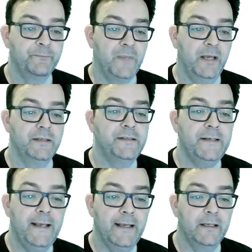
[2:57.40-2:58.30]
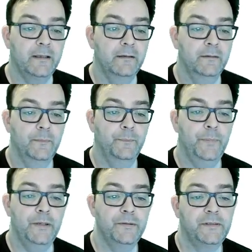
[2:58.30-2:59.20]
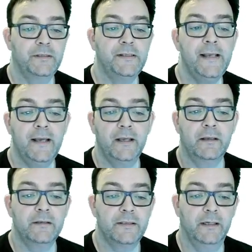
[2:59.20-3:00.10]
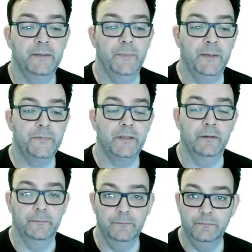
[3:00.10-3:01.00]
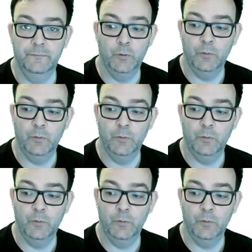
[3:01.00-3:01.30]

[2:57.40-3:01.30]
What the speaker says: and post tag sitemap. So all